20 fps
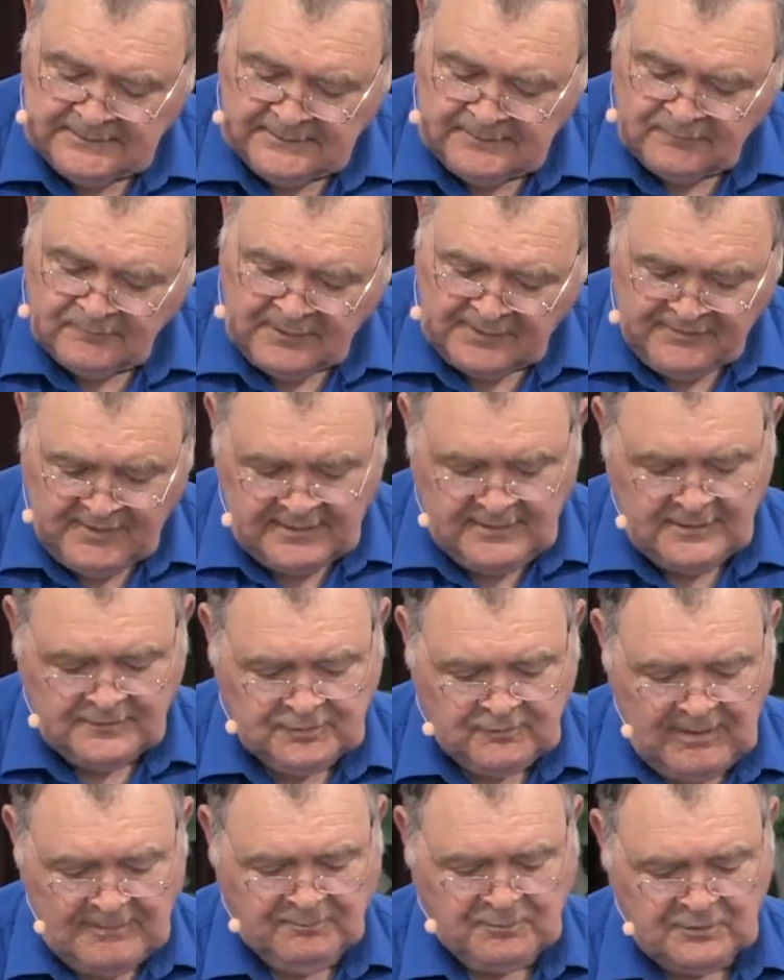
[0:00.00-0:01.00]
But then the
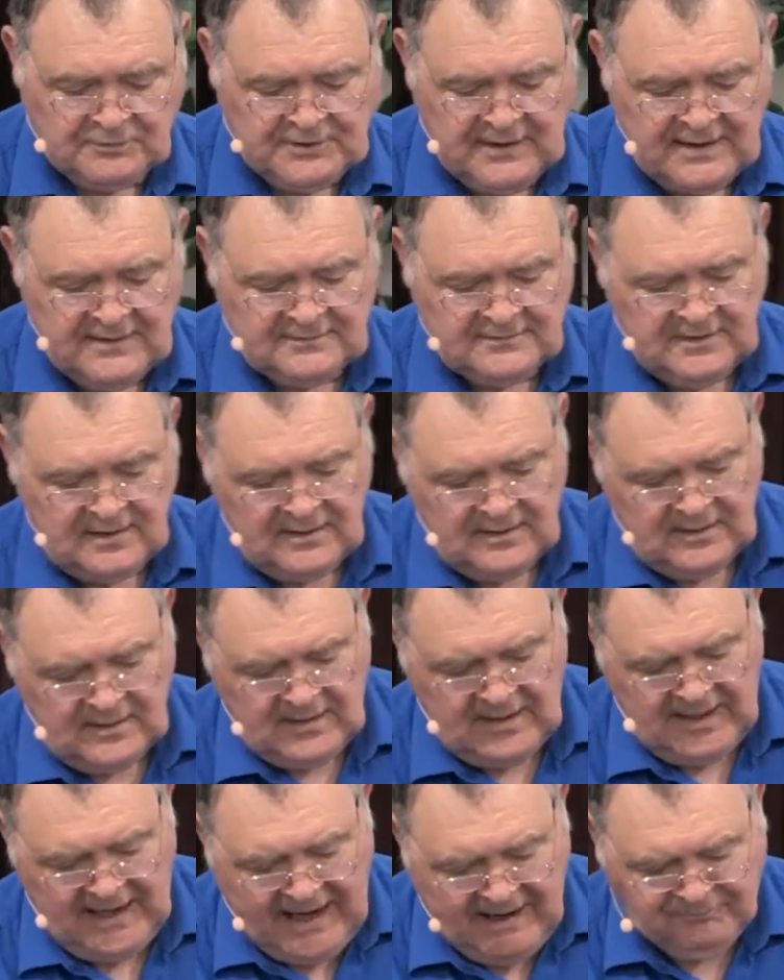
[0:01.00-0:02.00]
scripture says,
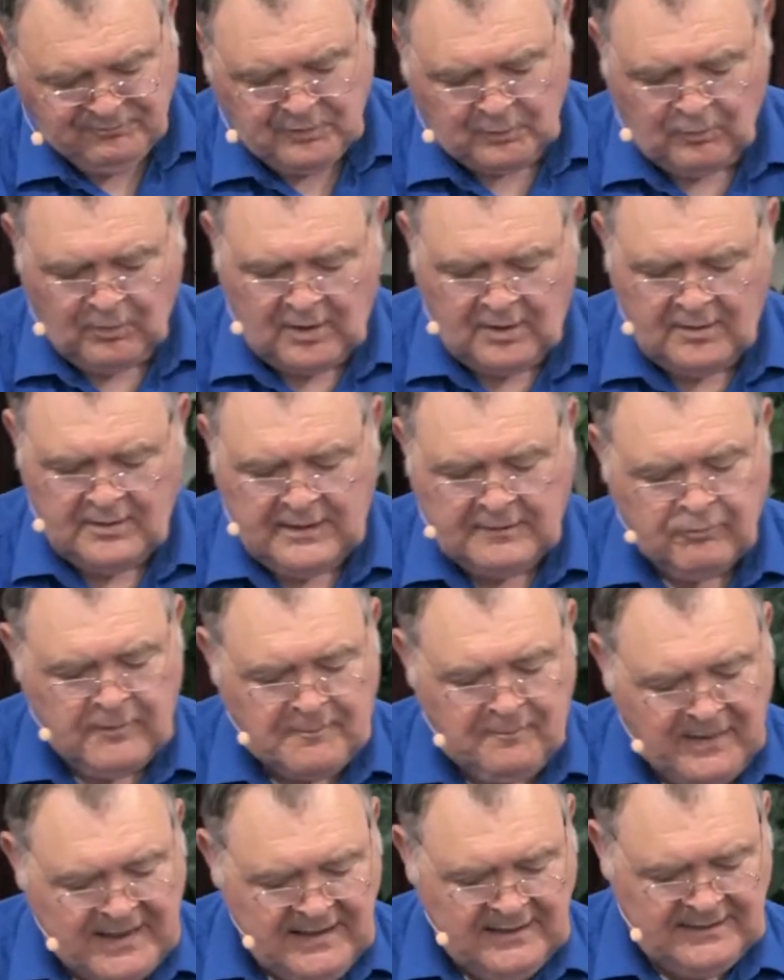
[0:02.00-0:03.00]
afterward he
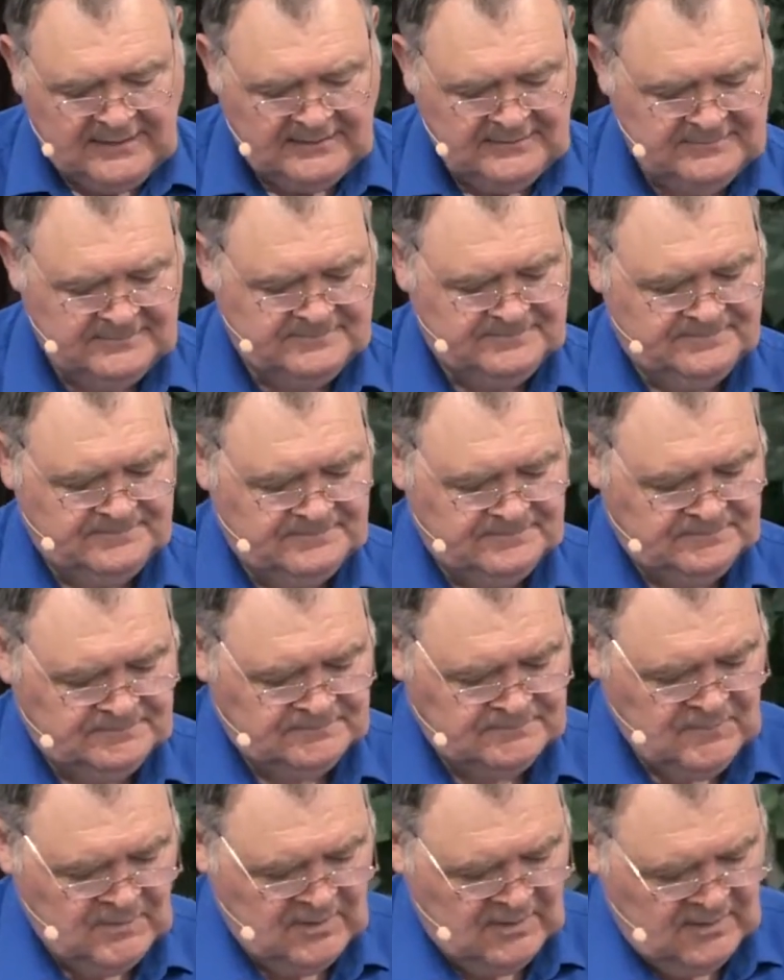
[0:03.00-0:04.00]
repented.
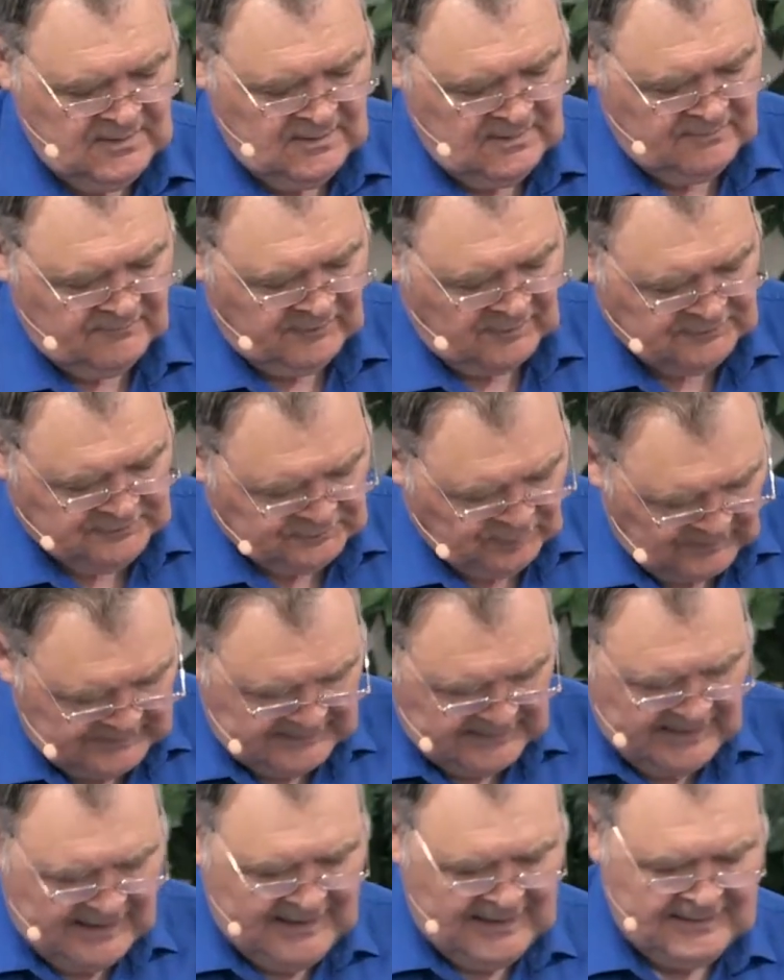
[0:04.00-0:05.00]
Verse
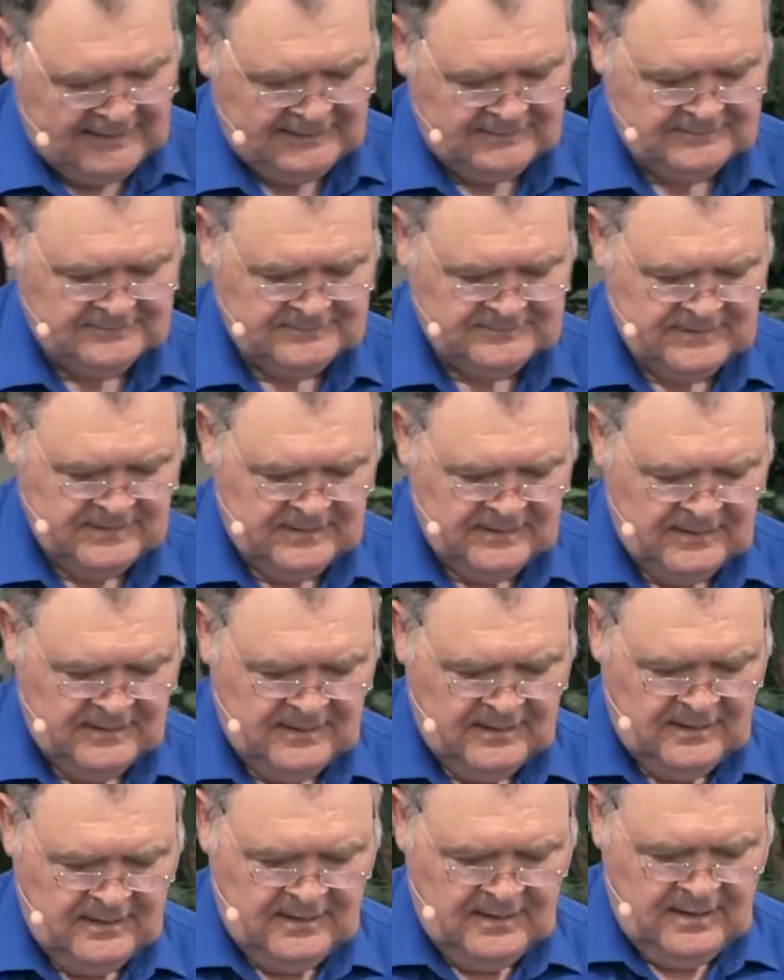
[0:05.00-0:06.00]
29.
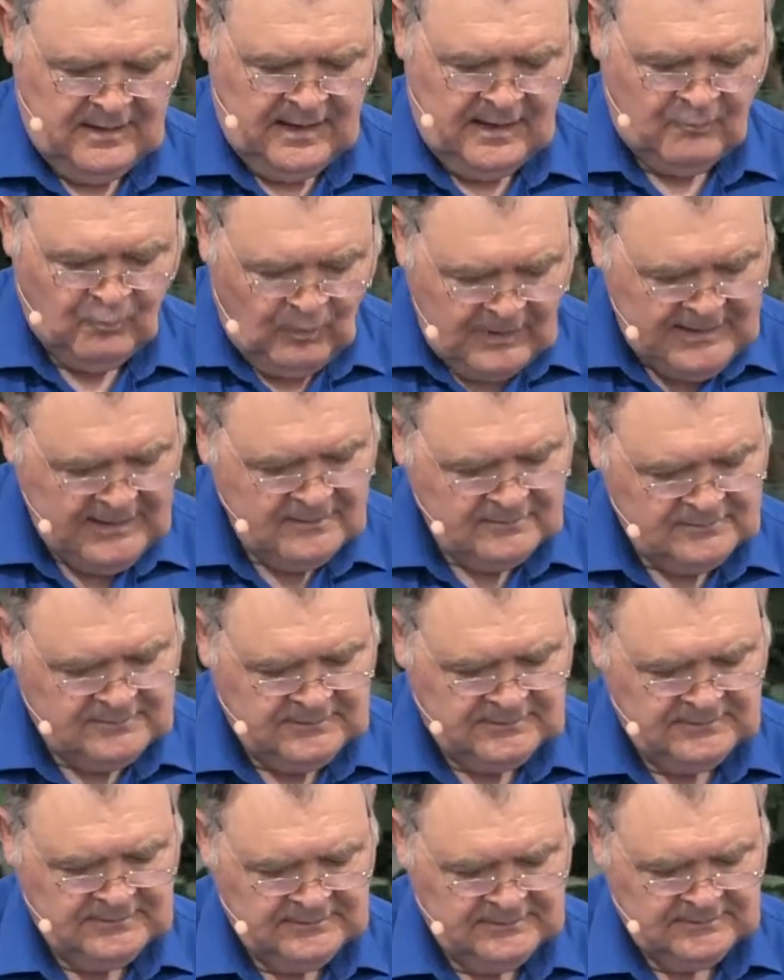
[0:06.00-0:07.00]
And went.
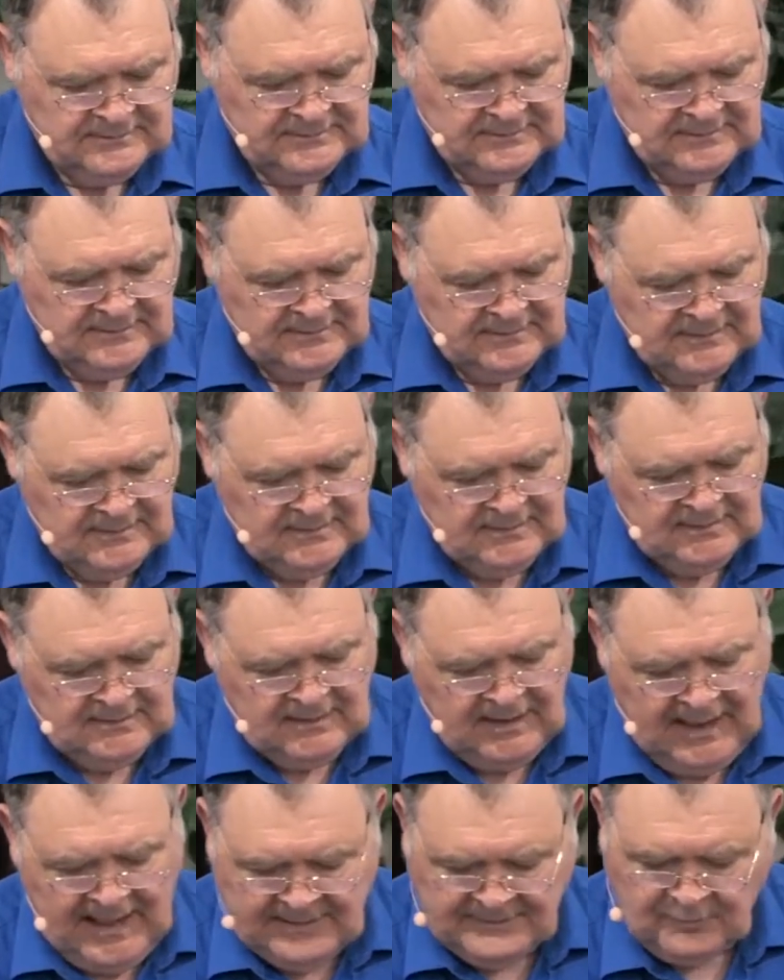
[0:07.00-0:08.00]

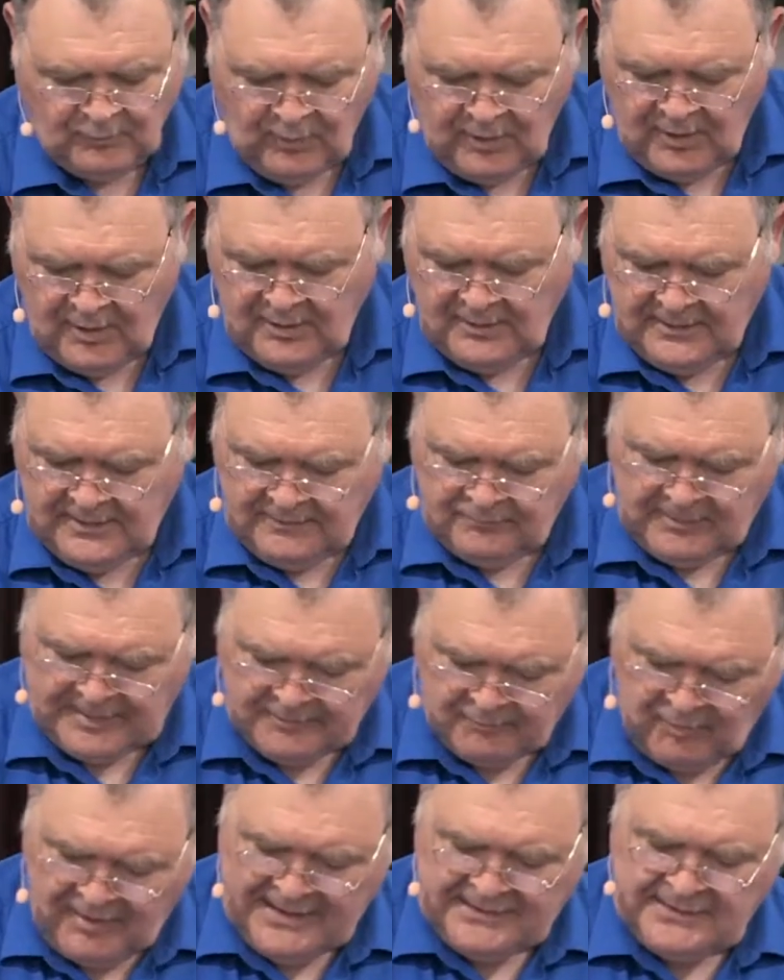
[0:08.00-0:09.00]
Afterward, he
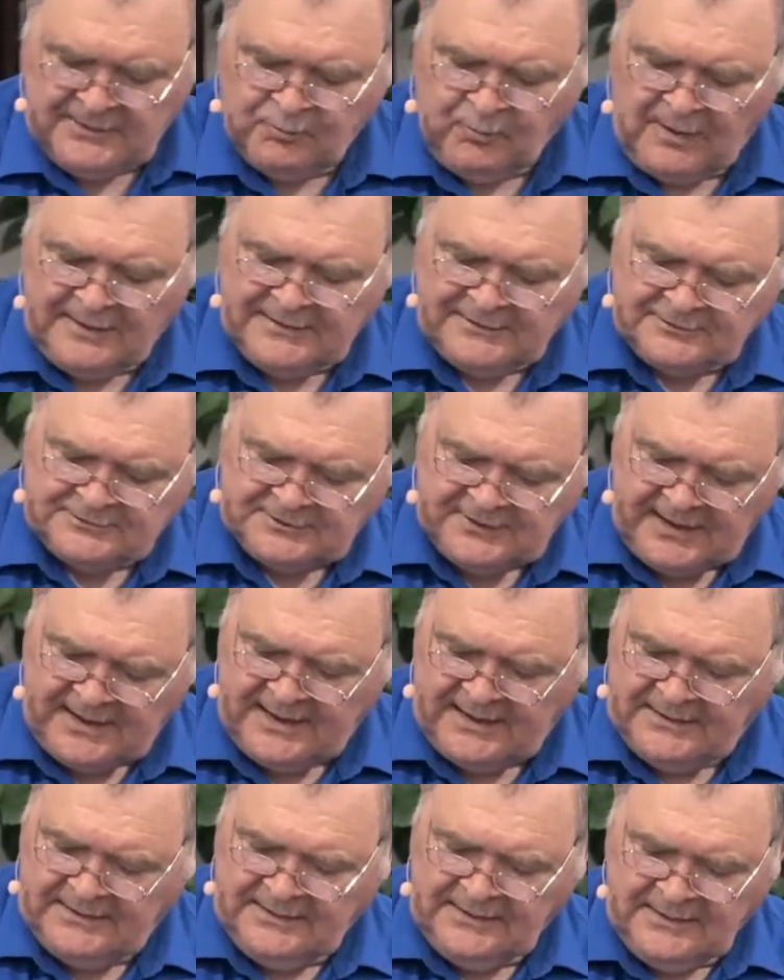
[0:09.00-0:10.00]
regretted what he
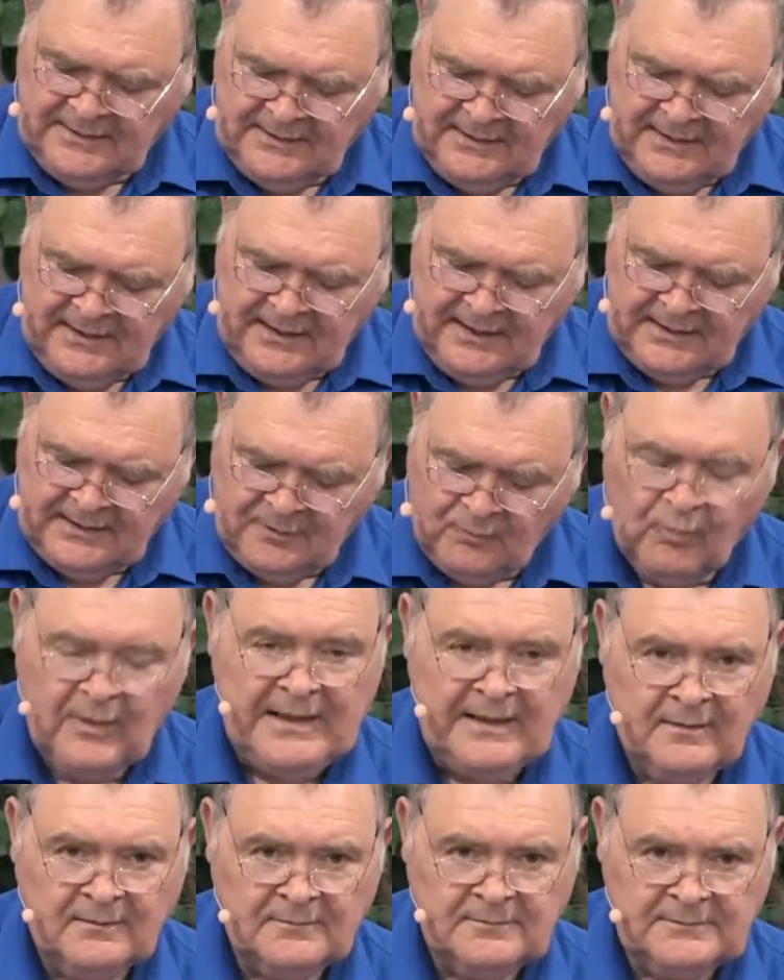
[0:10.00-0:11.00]
said, and he
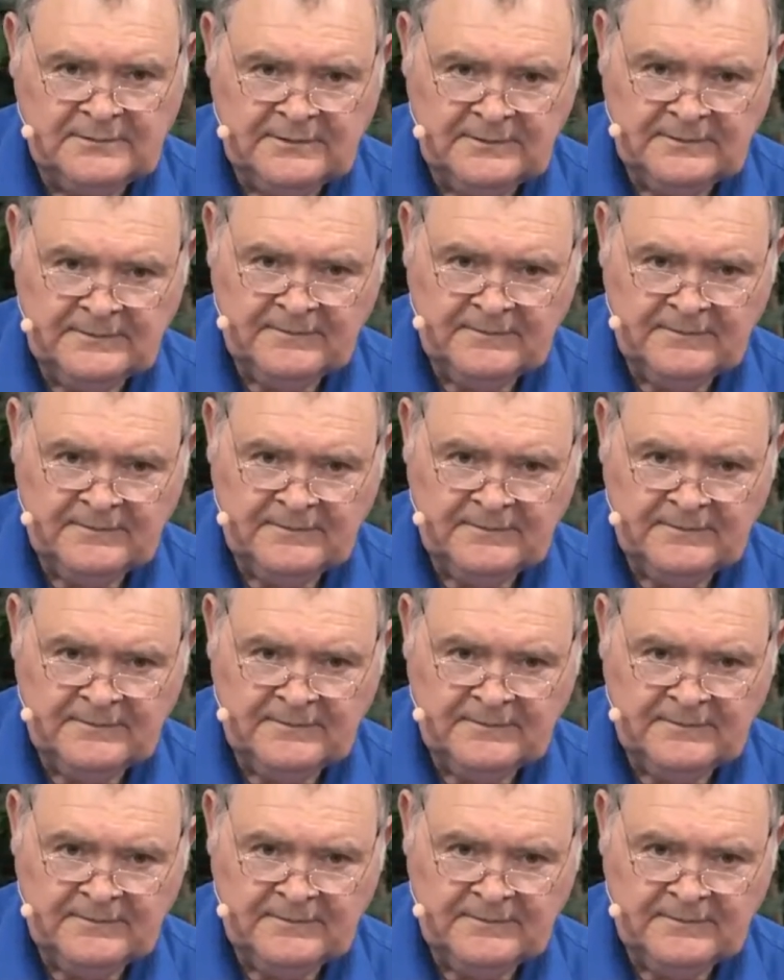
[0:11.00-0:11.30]
went.